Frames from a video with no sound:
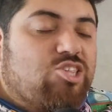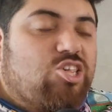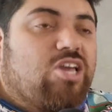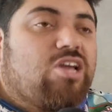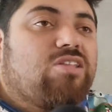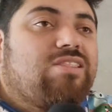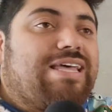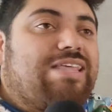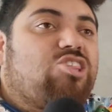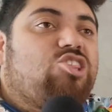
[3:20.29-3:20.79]
she,
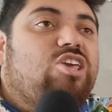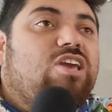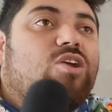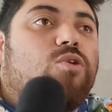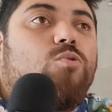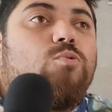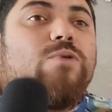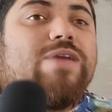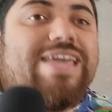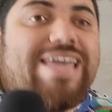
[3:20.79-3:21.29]
that she
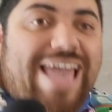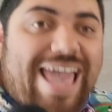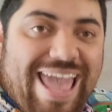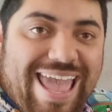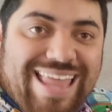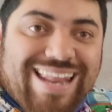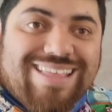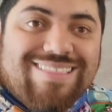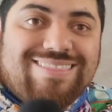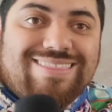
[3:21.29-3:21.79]

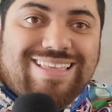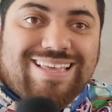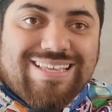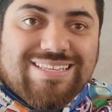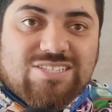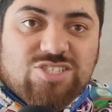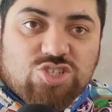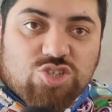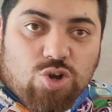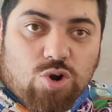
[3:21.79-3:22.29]
created
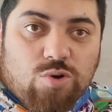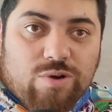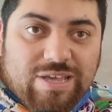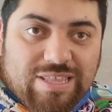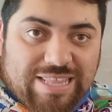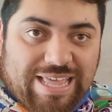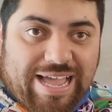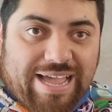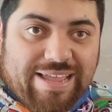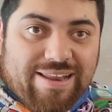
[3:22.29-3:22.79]
this
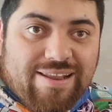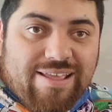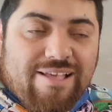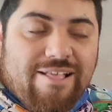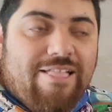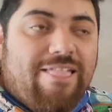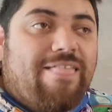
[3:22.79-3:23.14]
storyline